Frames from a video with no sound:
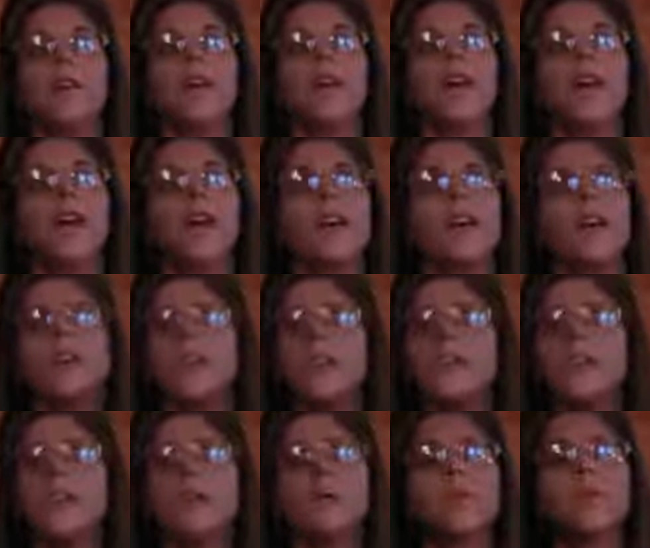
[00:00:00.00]
I
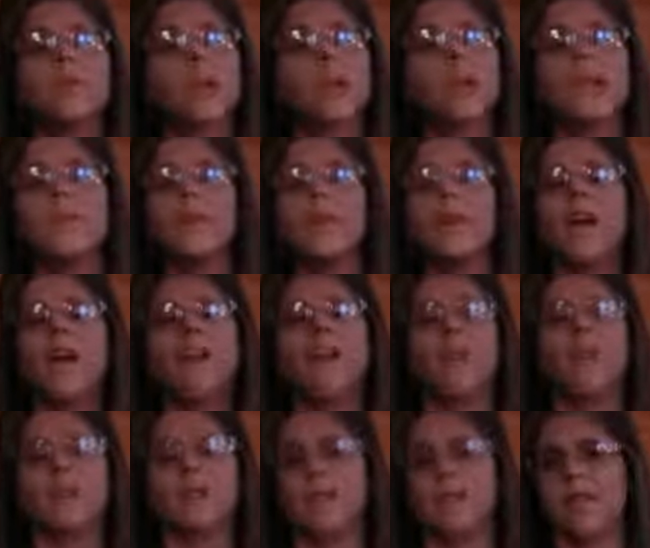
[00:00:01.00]
understand there were times I
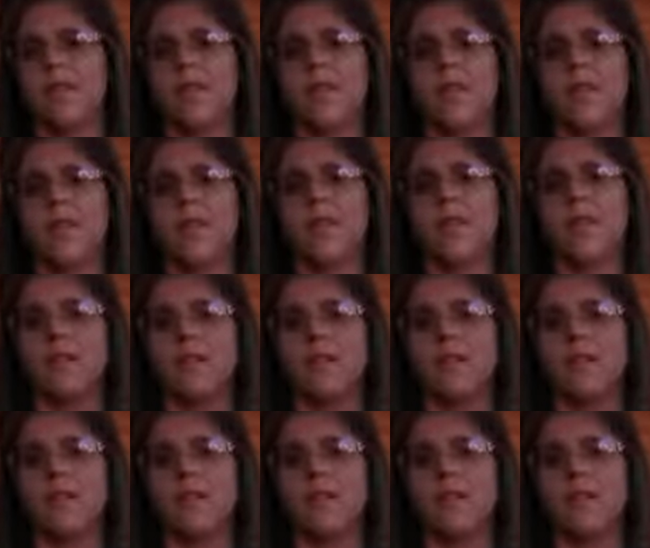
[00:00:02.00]
used to think